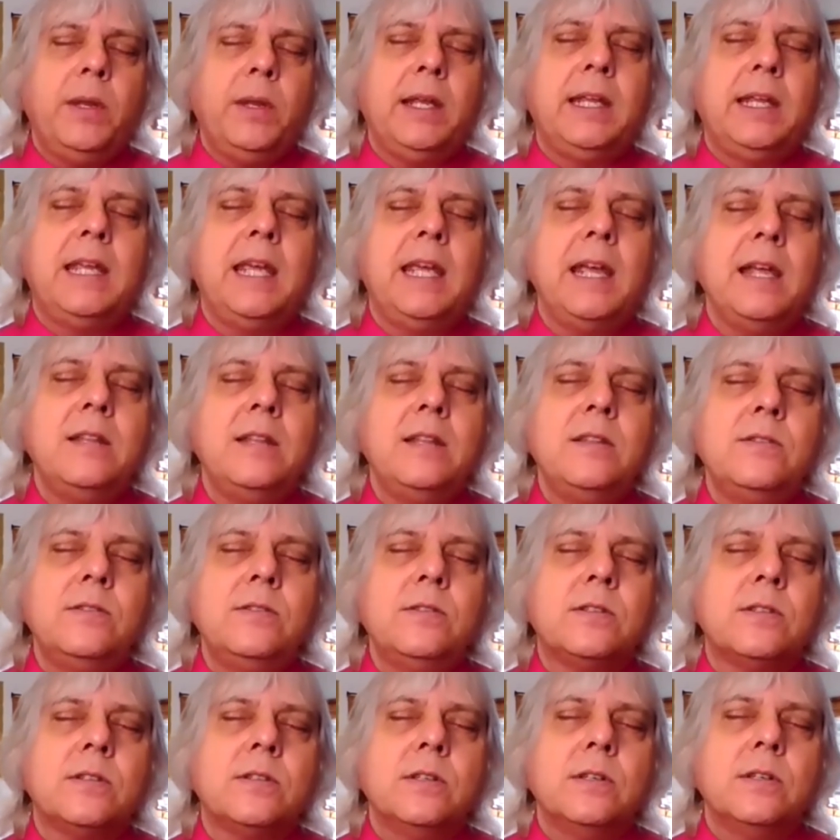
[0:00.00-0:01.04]

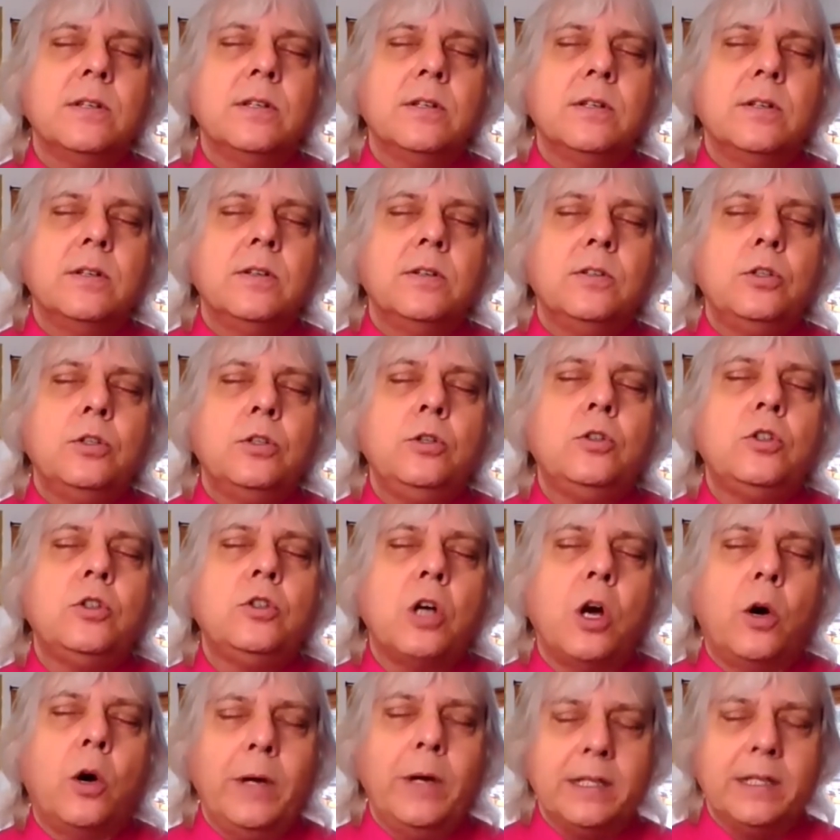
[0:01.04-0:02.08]
begins to
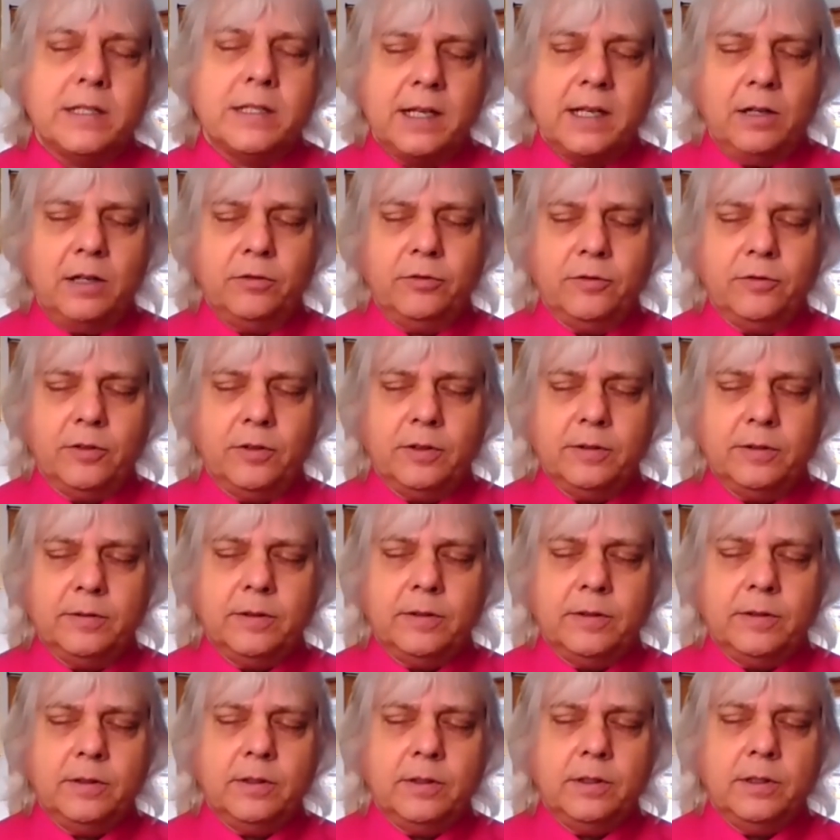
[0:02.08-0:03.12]
show itself.
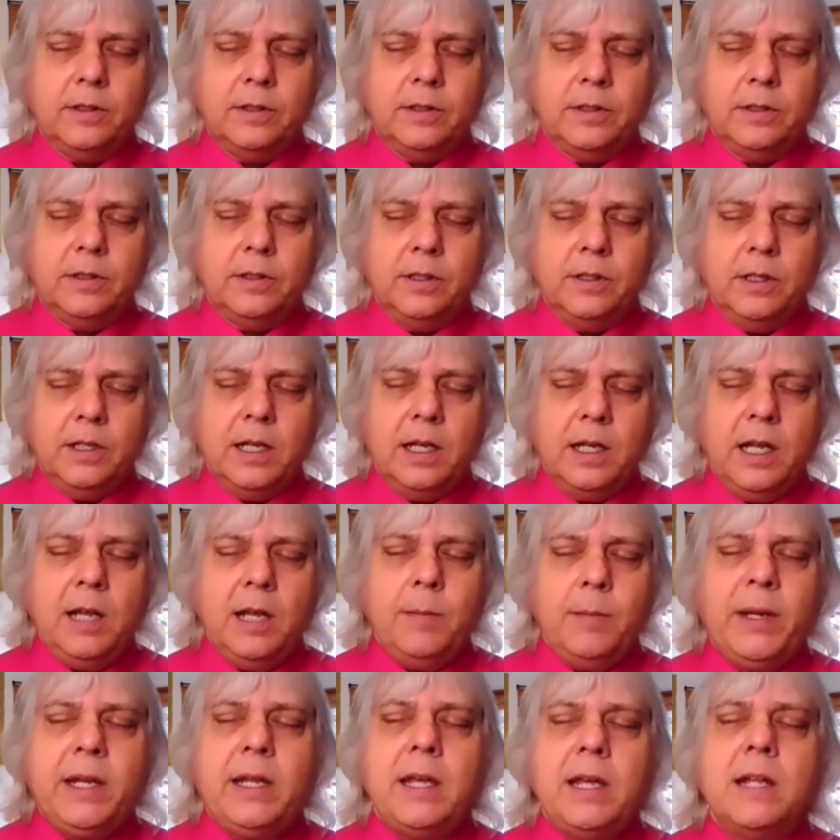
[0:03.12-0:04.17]

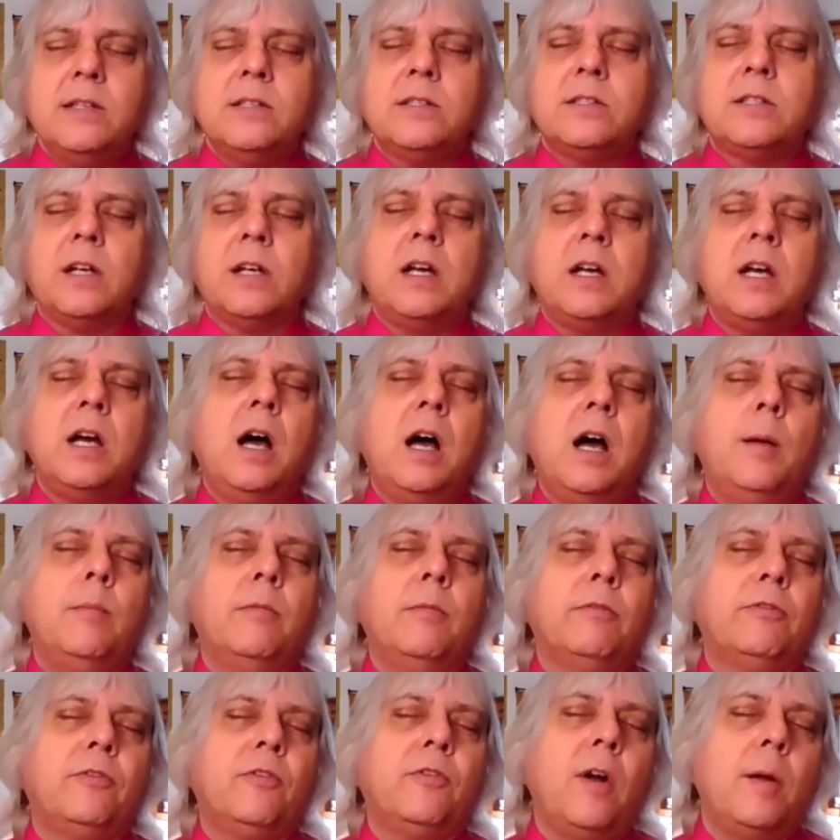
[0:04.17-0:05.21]
It begins to come
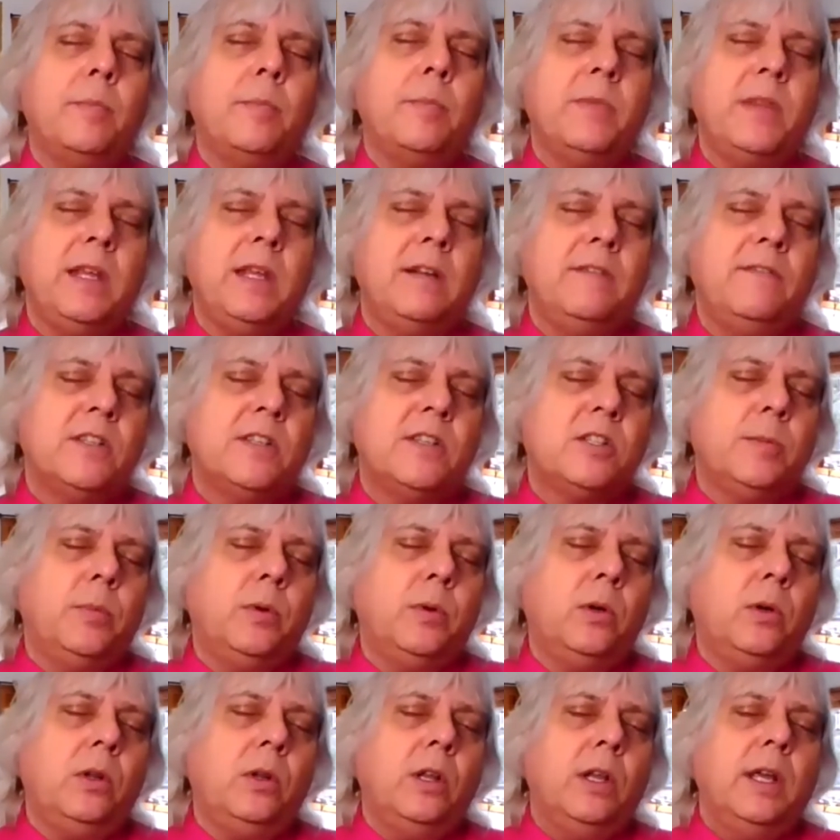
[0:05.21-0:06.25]
from the
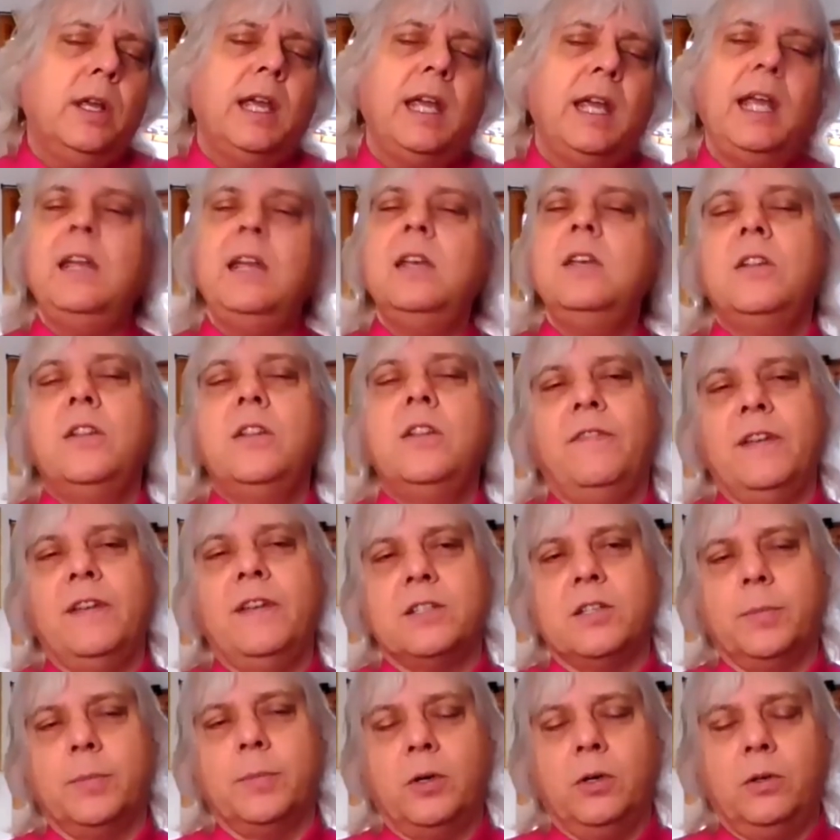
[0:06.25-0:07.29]
invisible into the
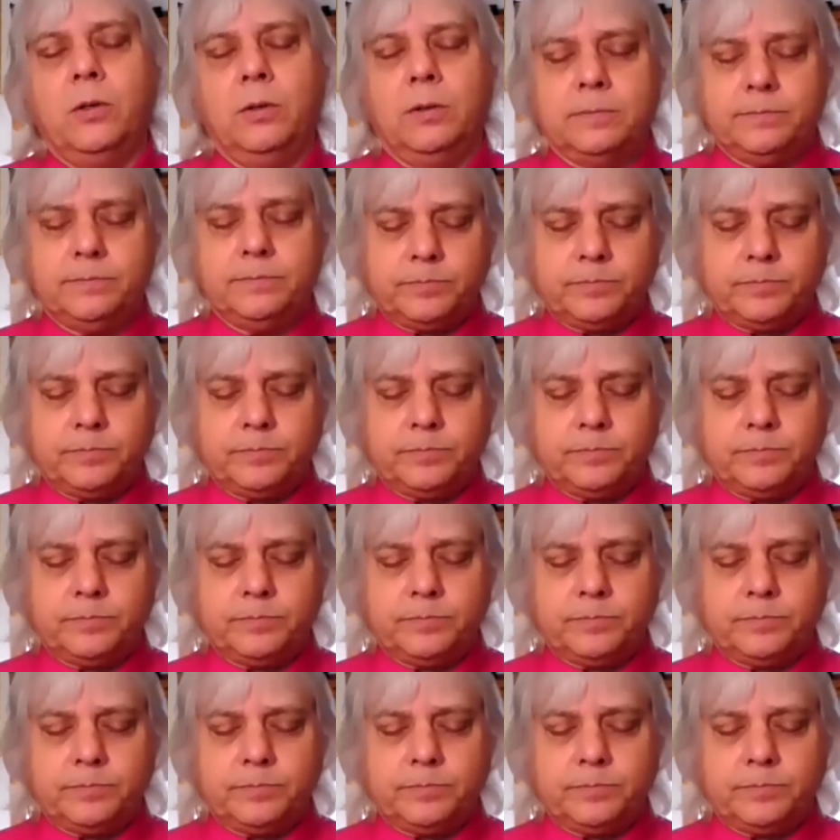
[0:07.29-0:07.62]
visible.